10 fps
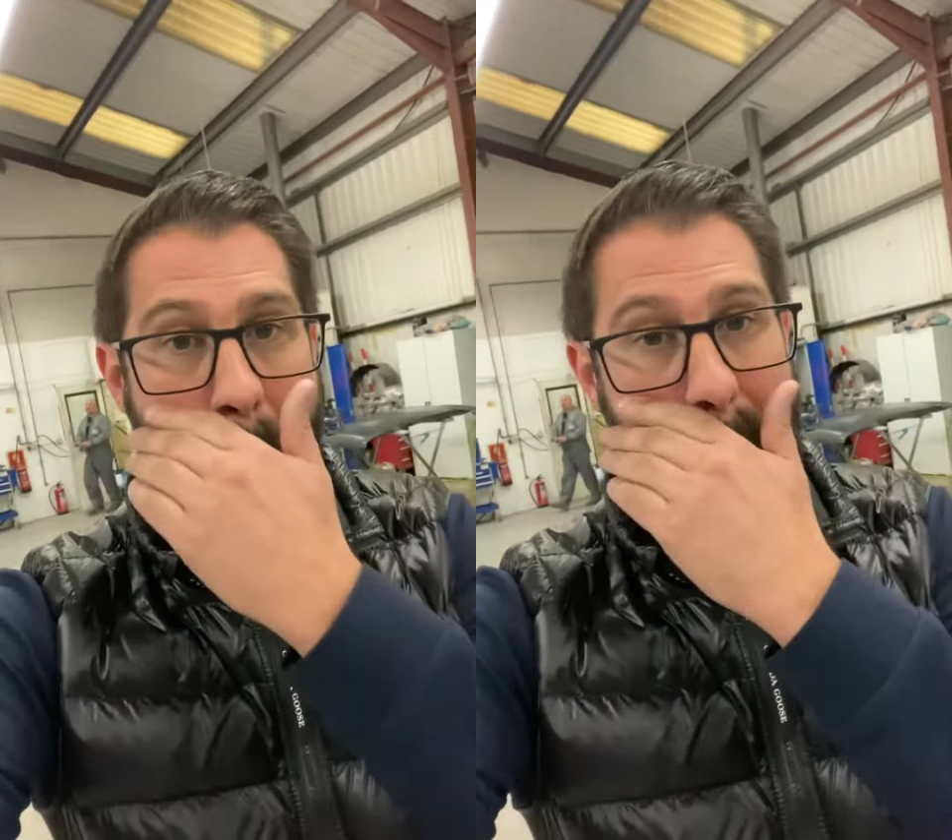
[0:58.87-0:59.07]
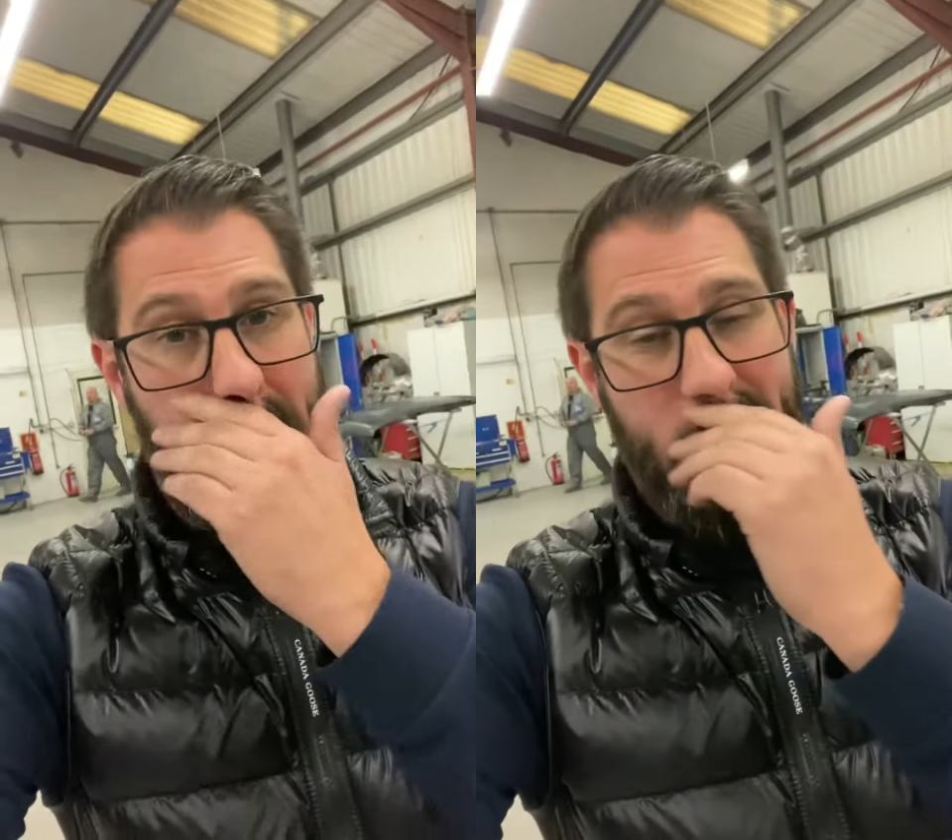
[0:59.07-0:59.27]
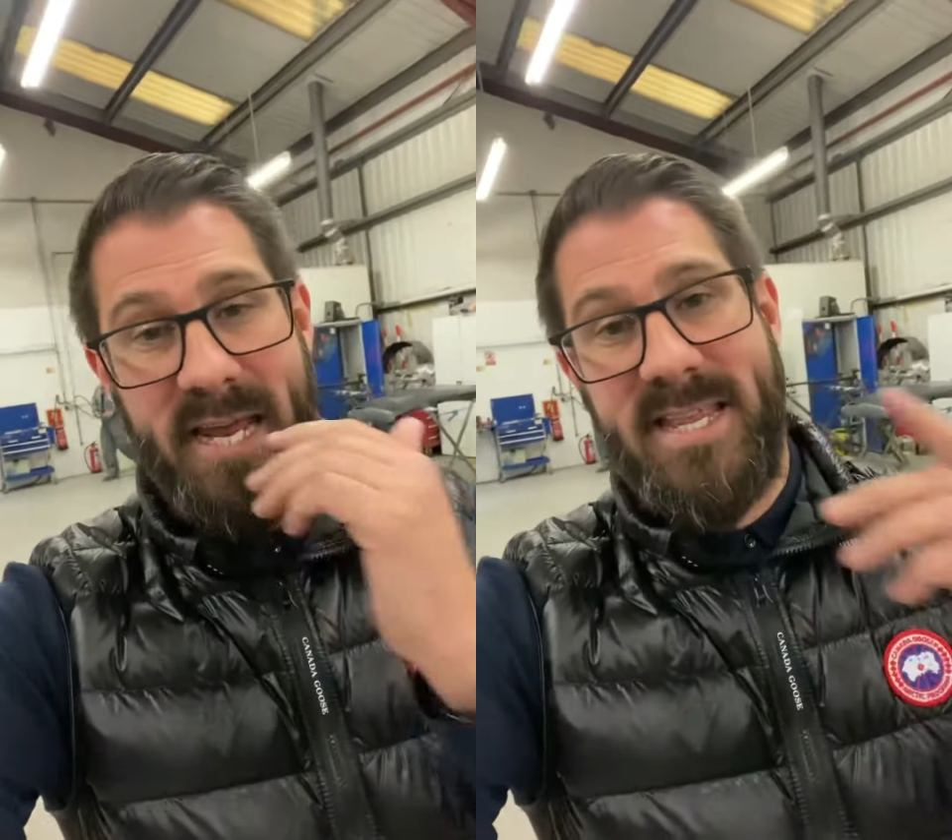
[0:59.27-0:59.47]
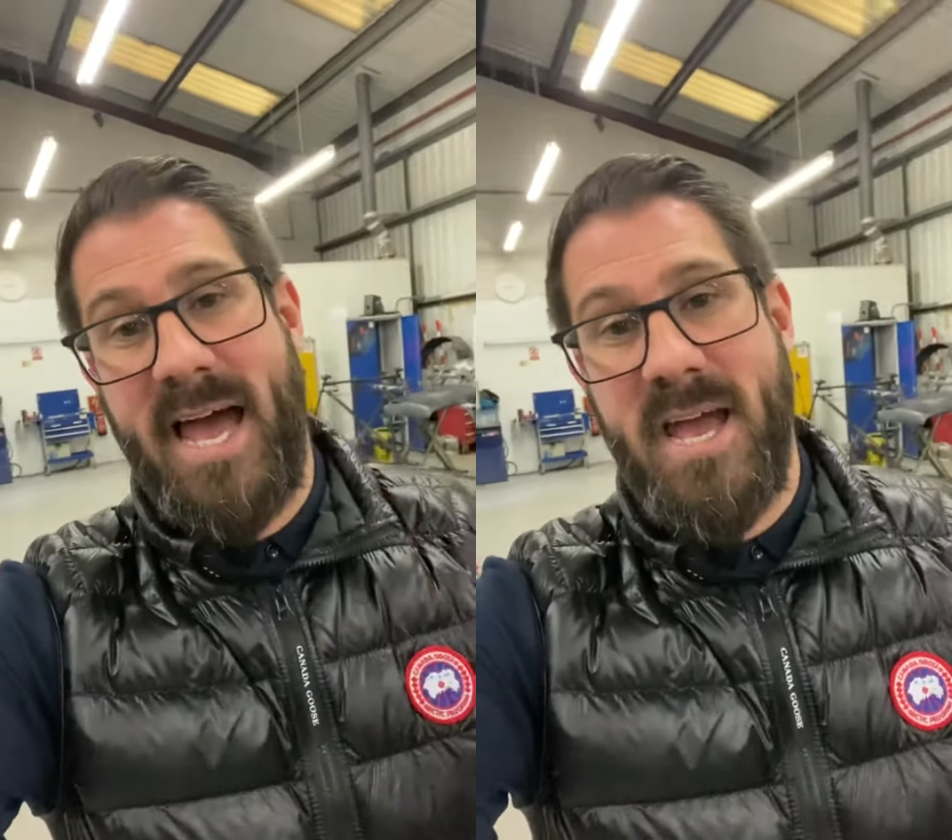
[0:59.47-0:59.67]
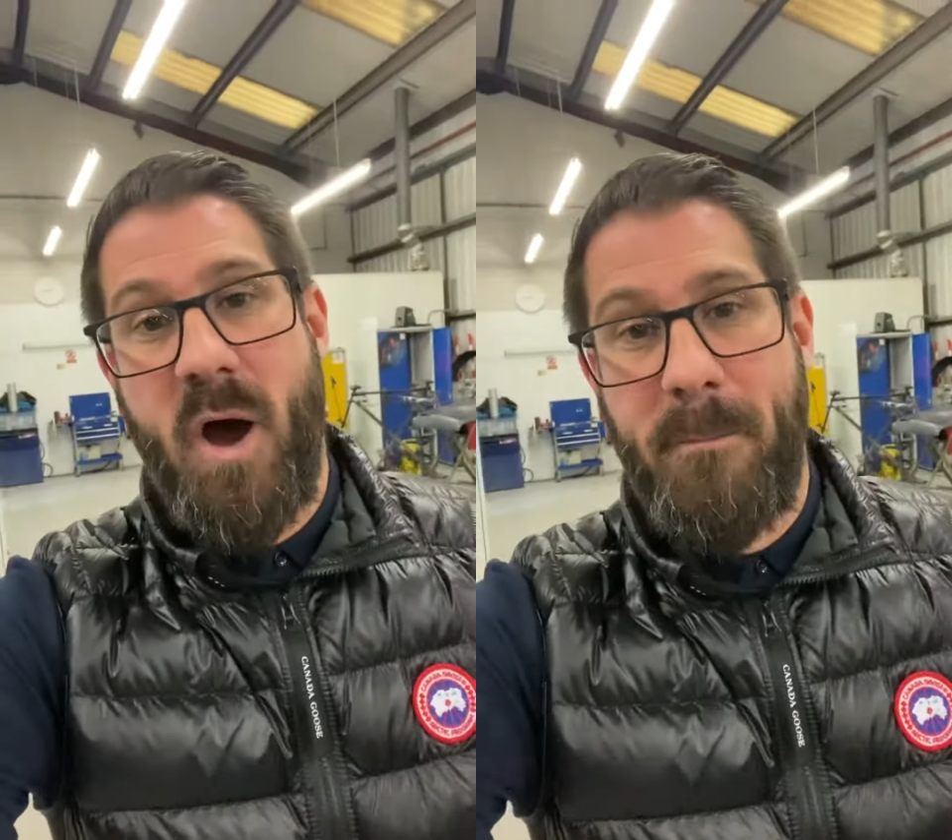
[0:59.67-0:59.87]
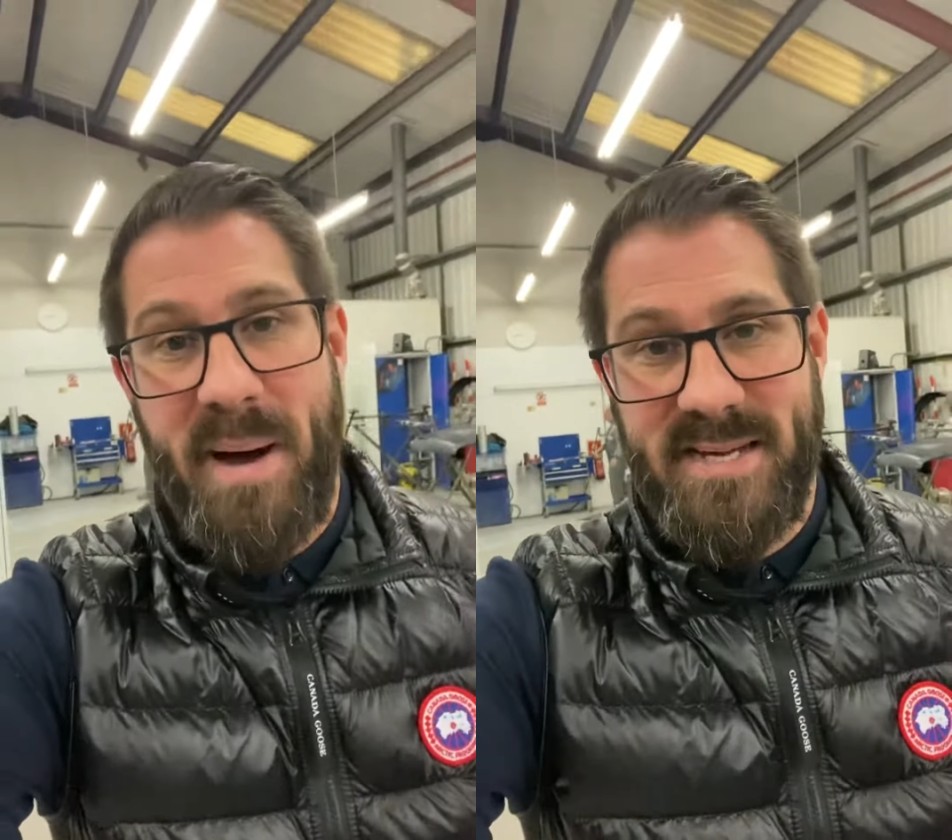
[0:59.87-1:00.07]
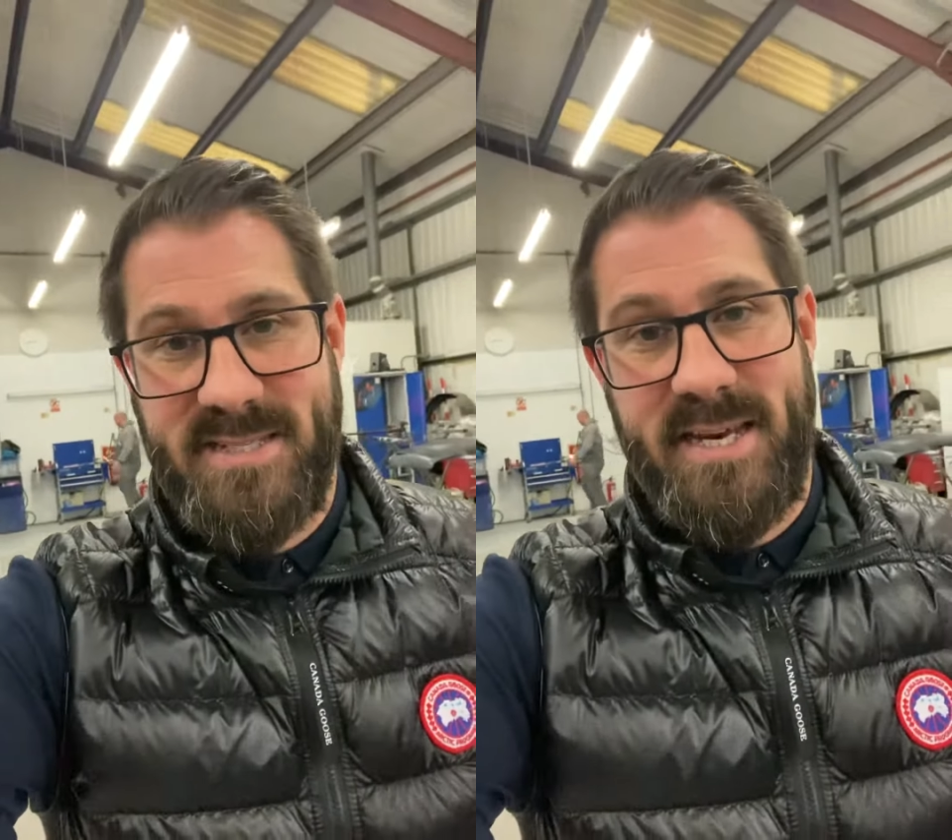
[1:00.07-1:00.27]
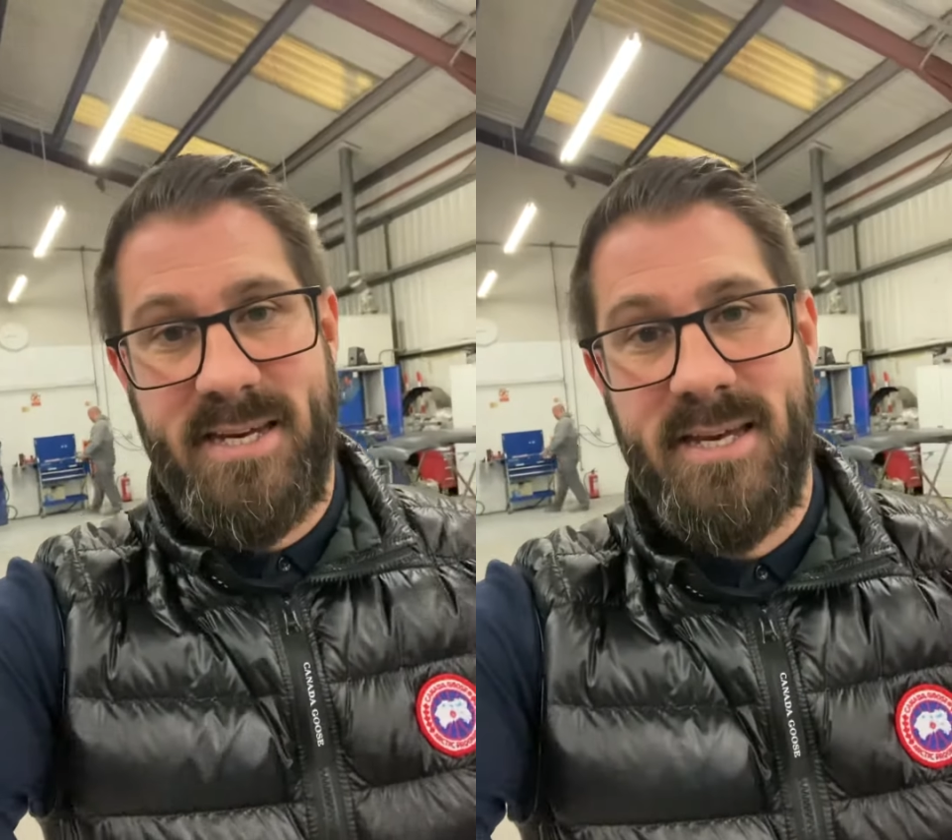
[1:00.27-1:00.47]
honestly, they are
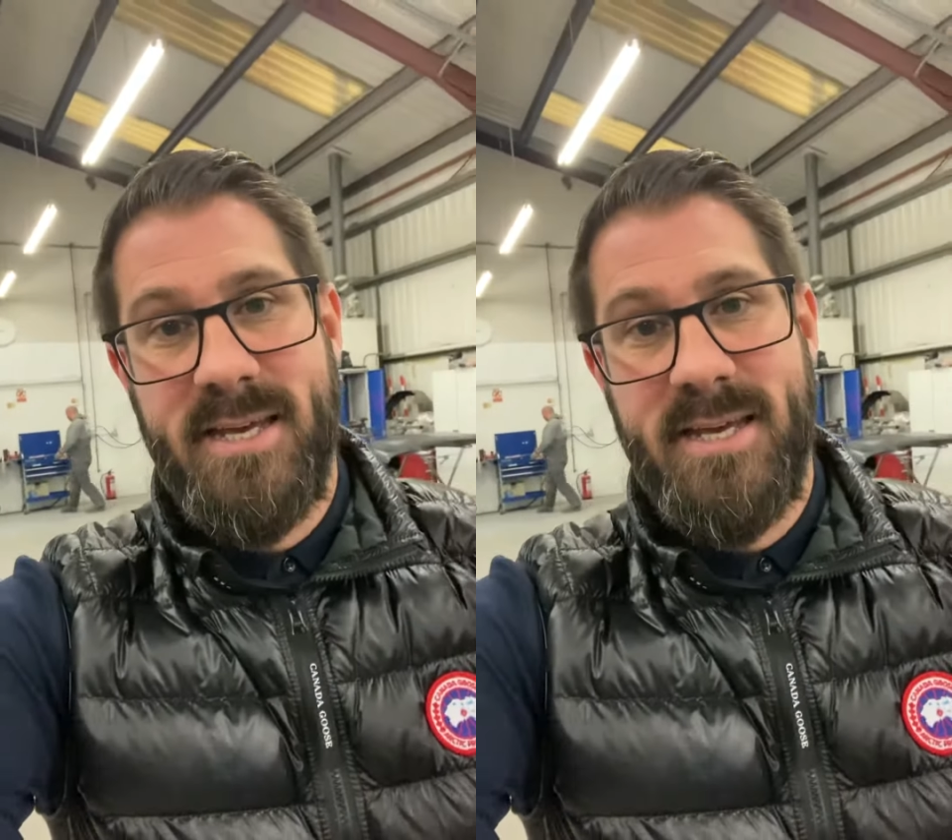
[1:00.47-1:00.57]
buzzing.